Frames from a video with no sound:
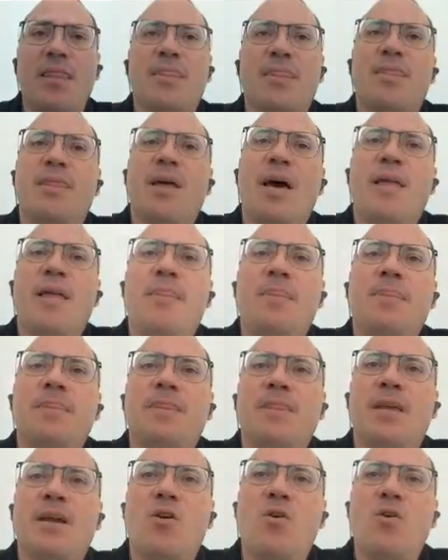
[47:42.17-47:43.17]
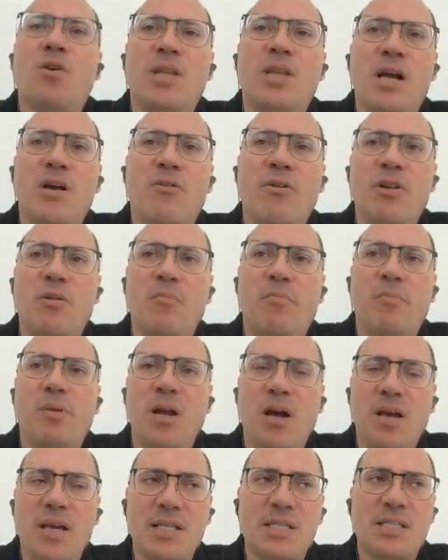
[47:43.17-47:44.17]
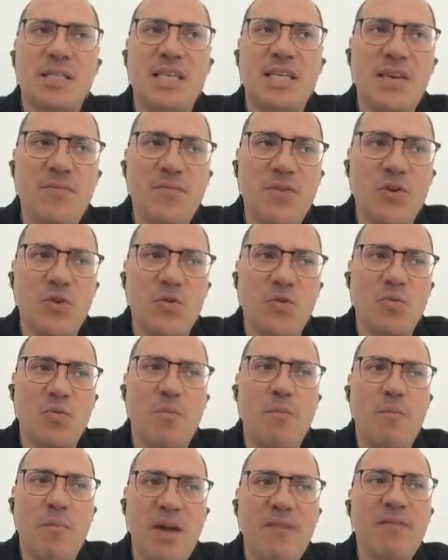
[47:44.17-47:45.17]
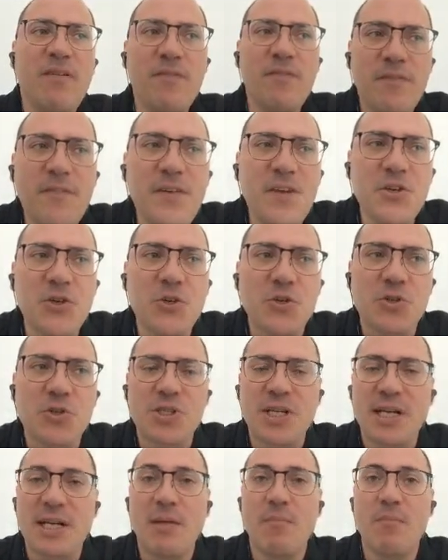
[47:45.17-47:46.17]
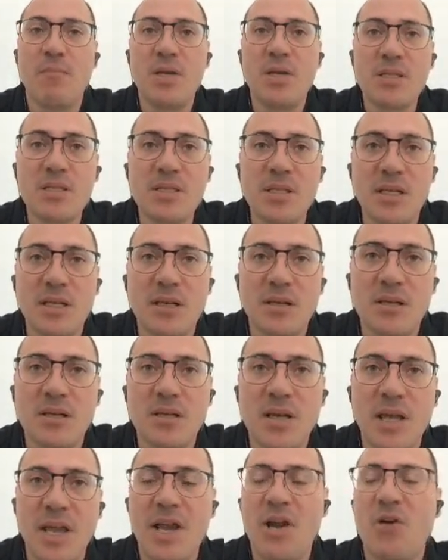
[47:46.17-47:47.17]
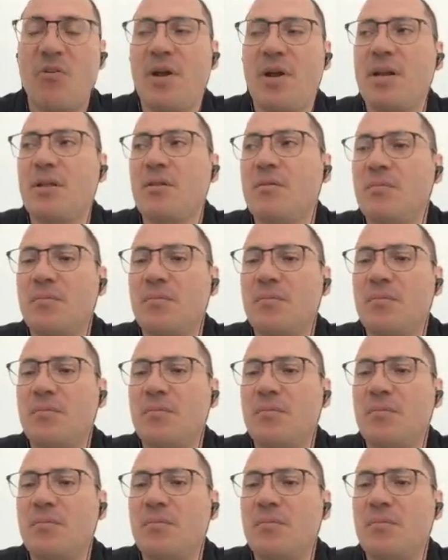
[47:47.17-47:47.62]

then the Cord and Gradle plugins give you Maven features that are missing in Gradle.